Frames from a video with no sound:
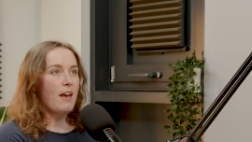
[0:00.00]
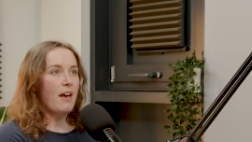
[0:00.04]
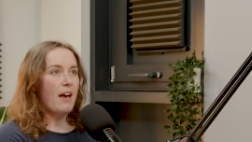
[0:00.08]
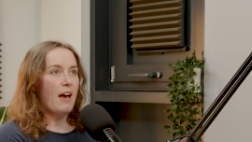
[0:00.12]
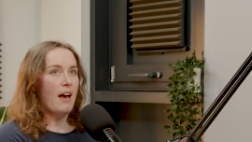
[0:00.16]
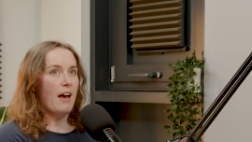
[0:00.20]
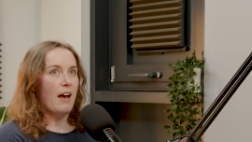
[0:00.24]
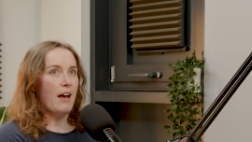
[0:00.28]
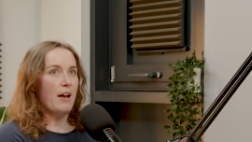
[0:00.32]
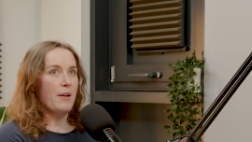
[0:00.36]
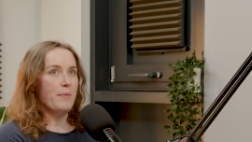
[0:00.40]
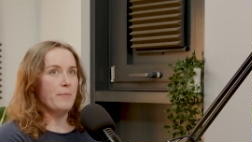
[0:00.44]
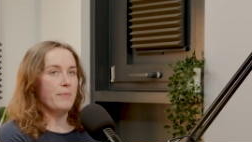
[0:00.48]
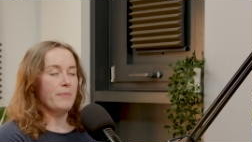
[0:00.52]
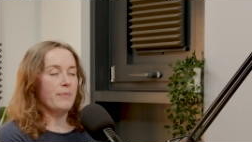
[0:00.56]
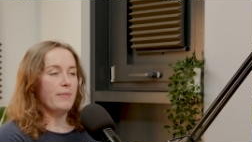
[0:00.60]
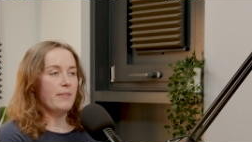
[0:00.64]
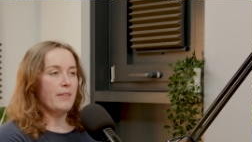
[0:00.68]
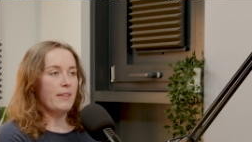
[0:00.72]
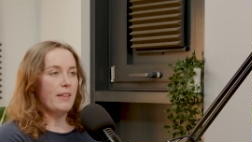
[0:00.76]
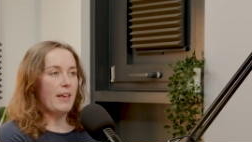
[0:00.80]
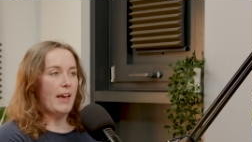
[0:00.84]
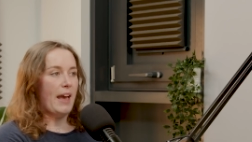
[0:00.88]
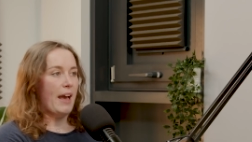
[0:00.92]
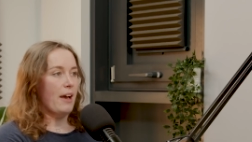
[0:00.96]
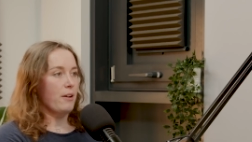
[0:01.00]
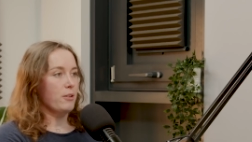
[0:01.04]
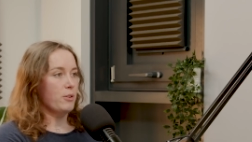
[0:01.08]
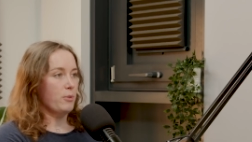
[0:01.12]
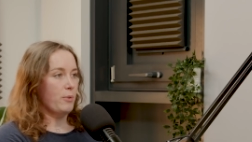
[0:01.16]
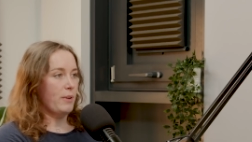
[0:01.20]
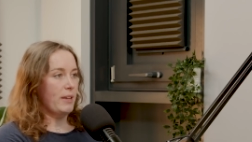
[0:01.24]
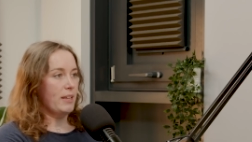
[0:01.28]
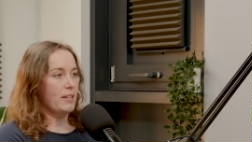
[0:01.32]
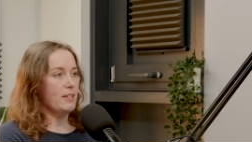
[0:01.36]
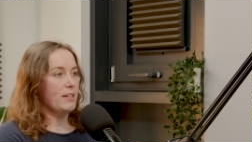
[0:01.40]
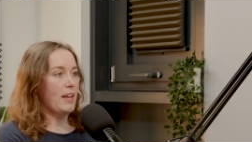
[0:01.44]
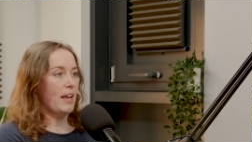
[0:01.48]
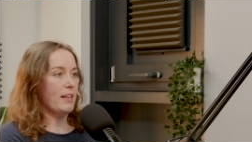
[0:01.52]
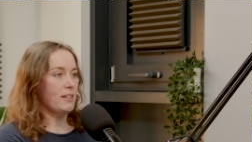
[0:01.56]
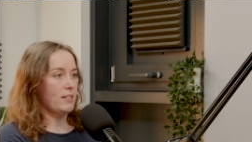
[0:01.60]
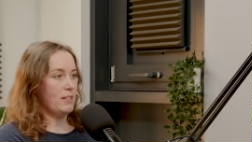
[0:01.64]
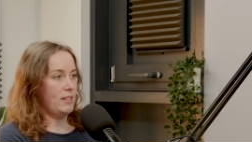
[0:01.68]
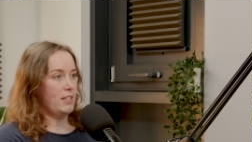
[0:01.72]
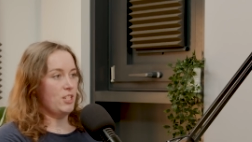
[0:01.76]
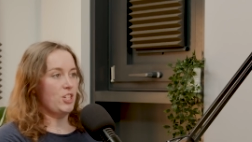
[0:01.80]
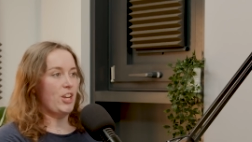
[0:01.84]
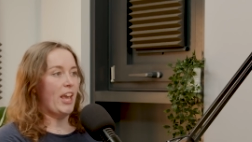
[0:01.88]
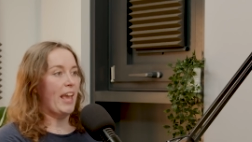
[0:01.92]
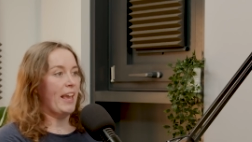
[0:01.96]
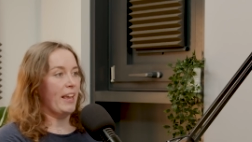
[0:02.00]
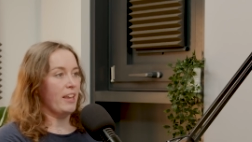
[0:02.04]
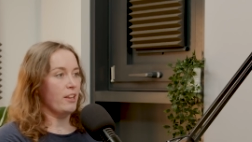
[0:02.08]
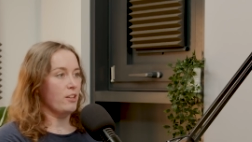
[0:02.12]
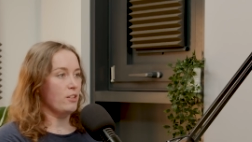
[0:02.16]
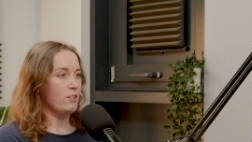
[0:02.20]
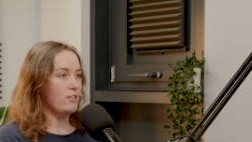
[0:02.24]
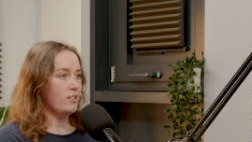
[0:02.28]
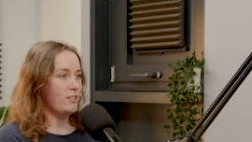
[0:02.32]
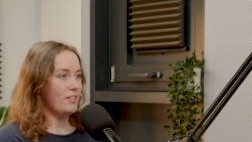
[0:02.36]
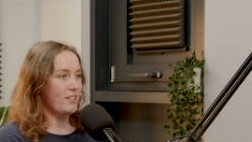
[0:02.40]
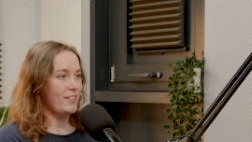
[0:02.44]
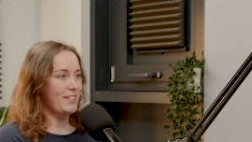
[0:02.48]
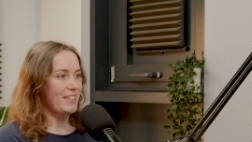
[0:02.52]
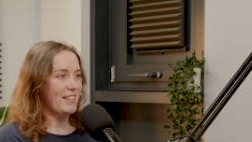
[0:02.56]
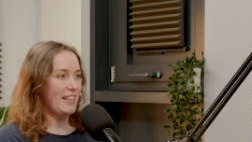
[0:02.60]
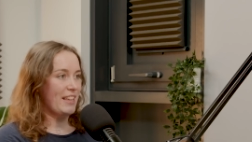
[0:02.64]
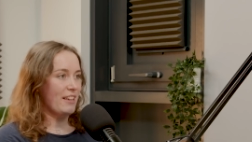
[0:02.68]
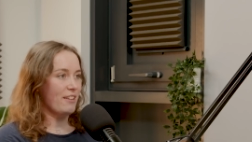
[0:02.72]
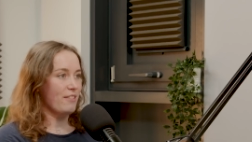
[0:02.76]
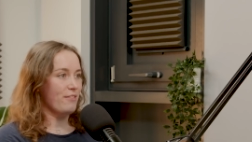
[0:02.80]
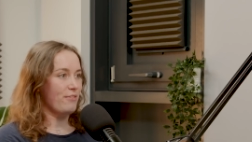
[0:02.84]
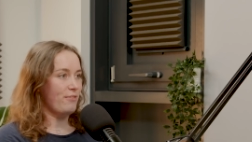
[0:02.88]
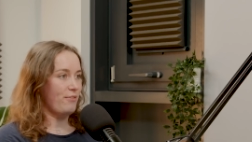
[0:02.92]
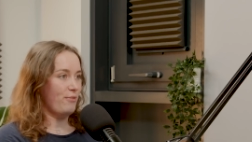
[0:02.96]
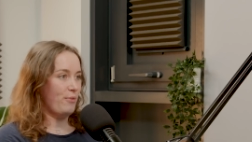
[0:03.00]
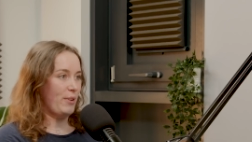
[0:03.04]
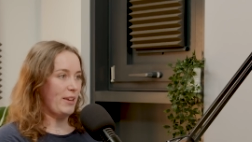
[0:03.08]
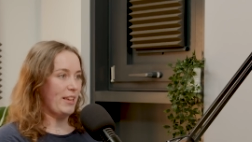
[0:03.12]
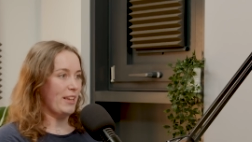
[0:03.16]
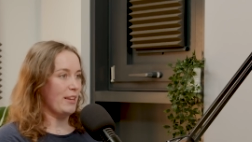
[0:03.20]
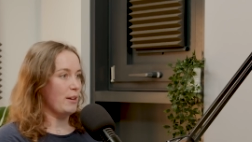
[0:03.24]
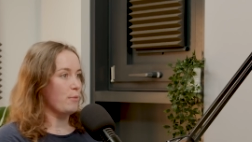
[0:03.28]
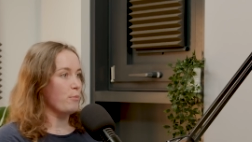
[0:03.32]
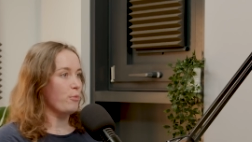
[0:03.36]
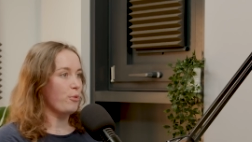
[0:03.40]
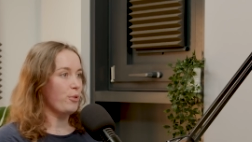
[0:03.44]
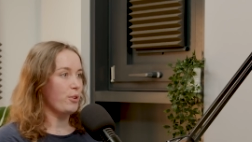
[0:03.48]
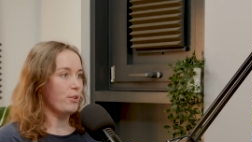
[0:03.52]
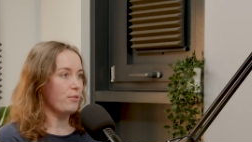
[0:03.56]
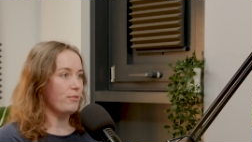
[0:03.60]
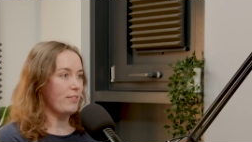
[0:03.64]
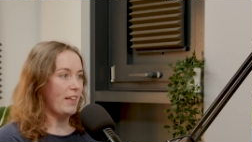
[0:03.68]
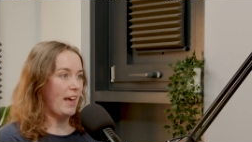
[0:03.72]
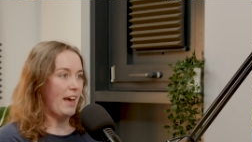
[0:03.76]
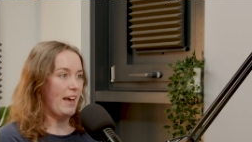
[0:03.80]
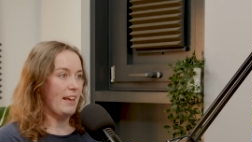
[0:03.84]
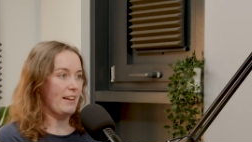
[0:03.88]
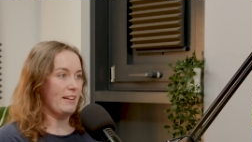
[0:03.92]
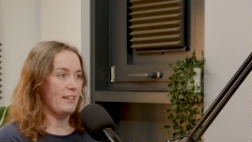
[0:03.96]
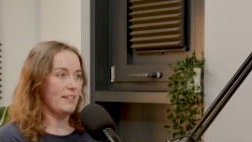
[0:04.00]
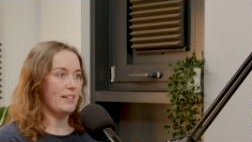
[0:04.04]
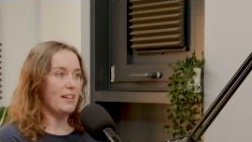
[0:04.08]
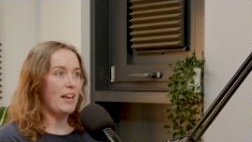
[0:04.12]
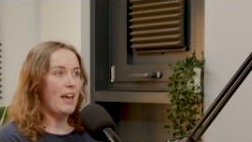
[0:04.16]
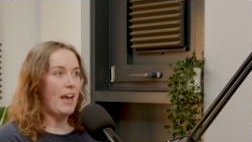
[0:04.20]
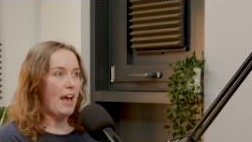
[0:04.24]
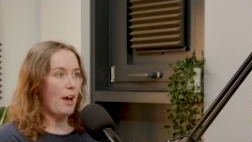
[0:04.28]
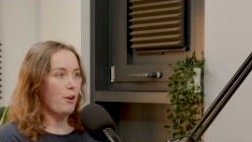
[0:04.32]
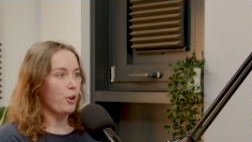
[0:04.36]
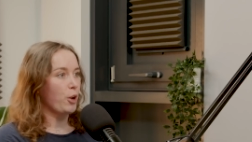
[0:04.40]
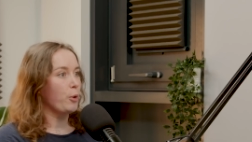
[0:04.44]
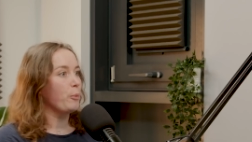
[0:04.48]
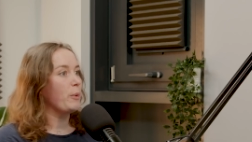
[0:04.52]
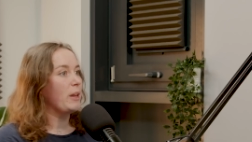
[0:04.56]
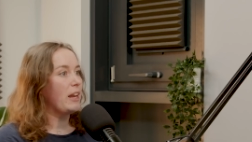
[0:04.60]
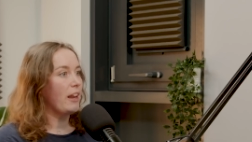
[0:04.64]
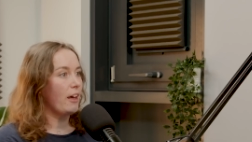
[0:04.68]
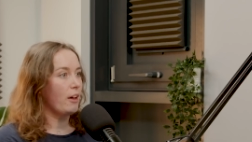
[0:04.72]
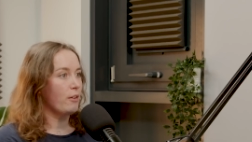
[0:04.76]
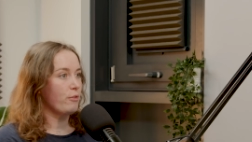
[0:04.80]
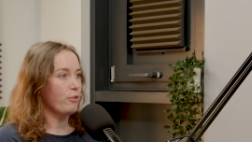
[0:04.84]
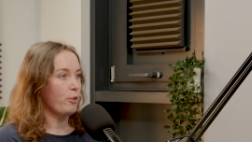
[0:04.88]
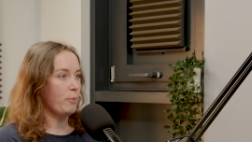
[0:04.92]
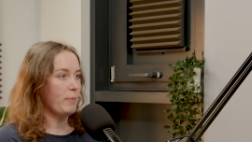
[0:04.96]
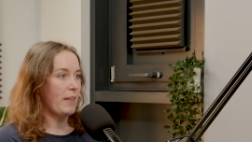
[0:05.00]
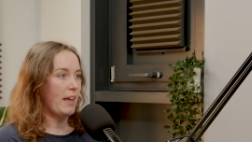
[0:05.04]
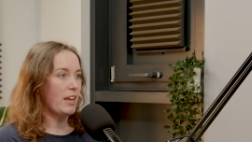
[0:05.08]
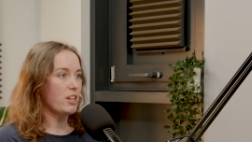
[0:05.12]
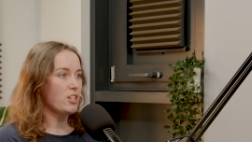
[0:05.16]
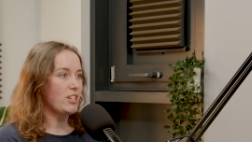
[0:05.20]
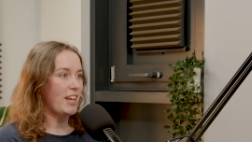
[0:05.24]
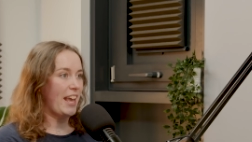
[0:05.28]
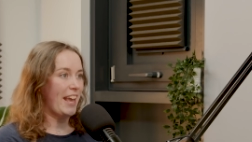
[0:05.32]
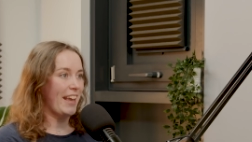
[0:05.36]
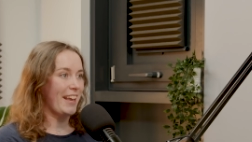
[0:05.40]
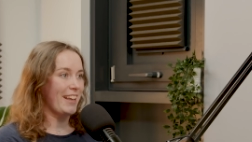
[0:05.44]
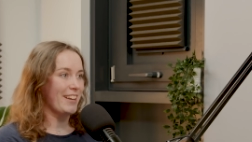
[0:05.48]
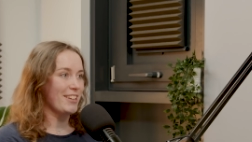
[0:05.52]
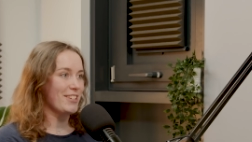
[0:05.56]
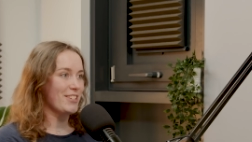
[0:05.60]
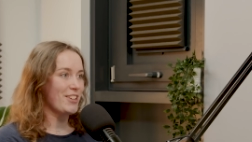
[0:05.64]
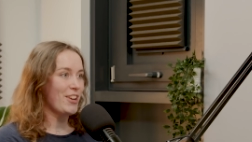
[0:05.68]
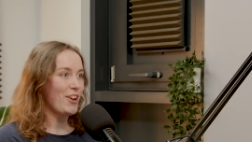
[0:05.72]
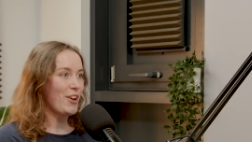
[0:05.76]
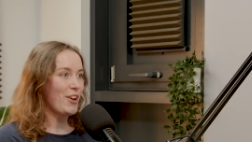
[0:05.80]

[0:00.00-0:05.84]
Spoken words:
How do we test a change to see if we can improve that, and how can we learn from that change